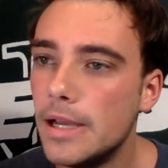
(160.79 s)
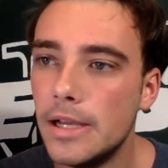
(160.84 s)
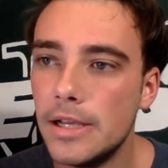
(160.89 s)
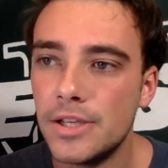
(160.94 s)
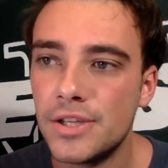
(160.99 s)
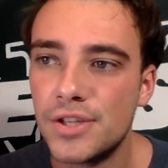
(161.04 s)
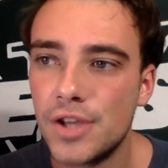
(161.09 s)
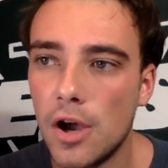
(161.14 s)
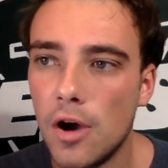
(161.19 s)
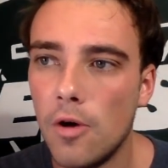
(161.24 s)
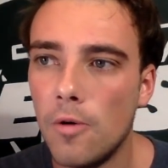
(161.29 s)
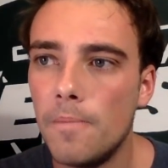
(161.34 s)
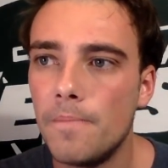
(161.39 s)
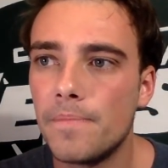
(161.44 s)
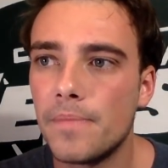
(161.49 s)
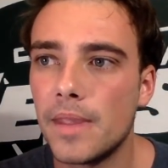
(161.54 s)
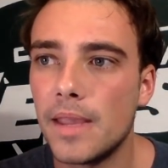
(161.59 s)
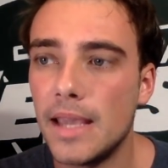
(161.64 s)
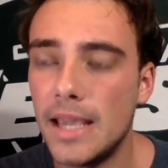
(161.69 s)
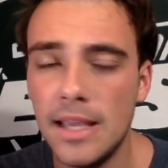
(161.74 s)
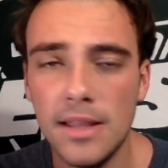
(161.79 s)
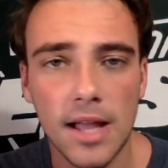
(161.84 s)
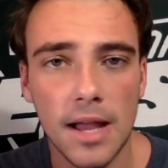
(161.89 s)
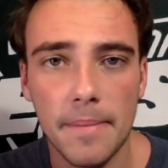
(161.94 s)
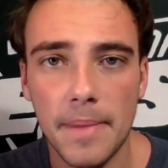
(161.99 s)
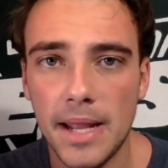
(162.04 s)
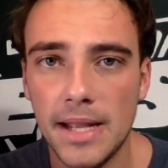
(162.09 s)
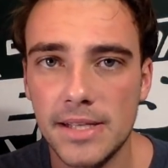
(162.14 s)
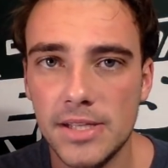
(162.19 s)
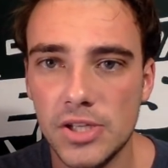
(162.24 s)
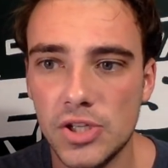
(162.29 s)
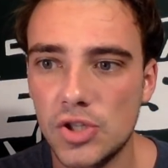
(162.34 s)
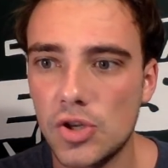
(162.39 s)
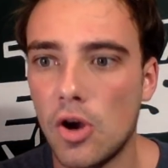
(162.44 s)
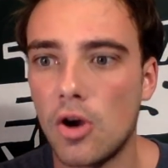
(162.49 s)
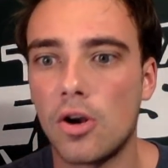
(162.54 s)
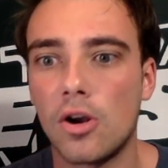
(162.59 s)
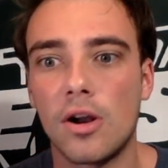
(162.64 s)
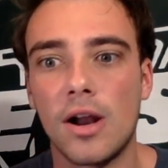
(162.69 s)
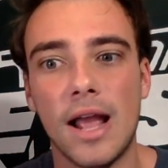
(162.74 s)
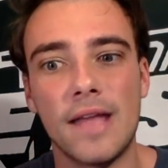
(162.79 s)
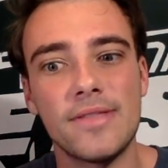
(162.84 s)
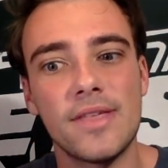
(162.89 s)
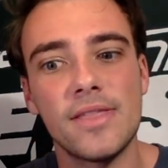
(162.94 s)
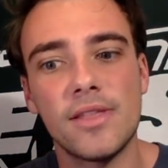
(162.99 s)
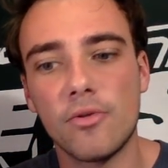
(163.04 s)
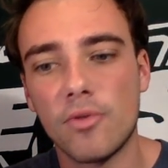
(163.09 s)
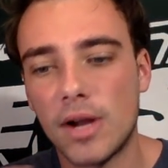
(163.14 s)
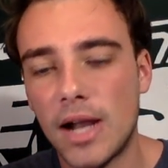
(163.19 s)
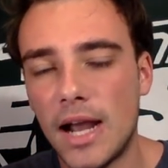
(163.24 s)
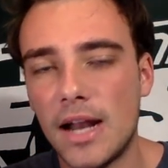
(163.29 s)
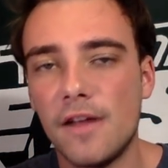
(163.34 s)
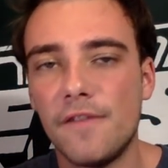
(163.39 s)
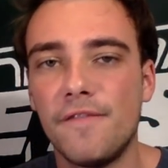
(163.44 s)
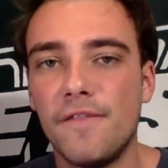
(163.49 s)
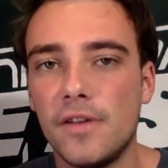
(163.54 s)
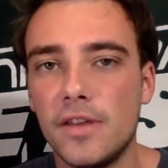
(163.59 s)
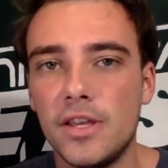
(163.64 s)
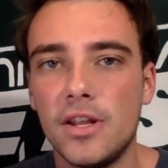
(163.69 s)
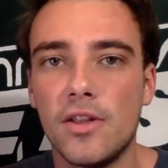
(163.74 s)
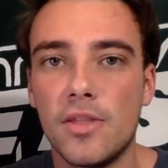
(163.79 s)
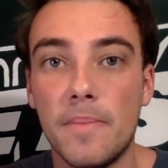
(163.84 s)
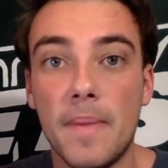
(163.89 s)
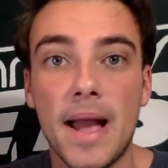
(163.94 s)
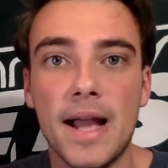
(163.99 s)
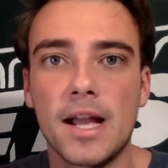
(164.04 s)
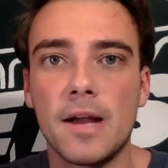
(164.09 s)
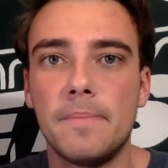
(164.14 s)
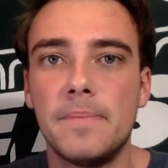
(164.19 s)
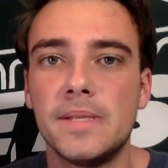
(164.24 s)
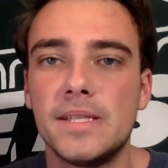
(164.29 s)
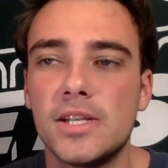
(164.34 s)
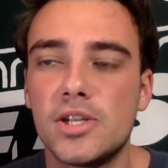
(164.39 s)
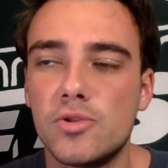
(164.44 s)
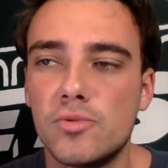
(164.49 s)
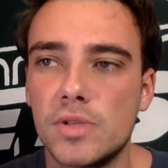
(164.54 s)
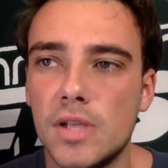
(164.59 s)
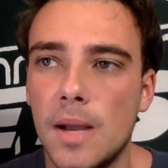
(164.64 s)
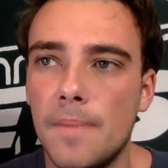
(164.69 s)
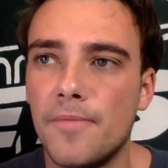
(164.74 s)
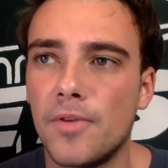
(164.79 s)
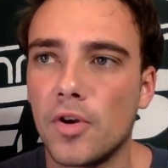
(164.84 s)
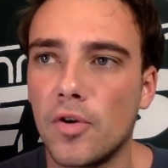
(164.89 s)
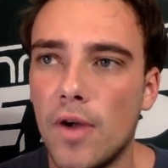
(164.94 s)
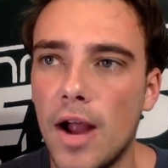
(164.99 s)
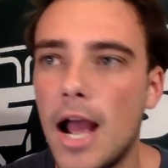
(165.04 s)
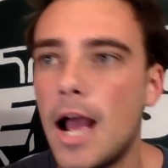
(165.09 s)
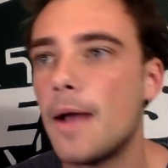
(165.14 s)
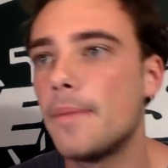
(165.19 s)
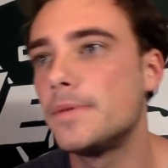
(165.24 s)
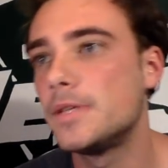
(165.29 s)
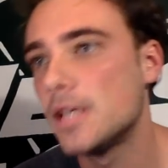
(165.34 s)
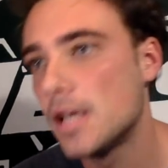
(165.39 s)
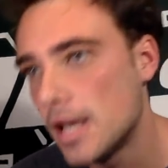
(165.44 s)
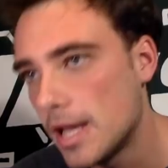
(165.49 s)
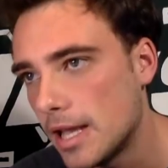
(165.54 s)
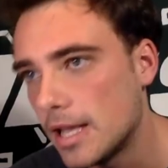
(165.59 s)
So Eli Manning's the starter, and then they were kind of, you know, the backup position was up for grabs.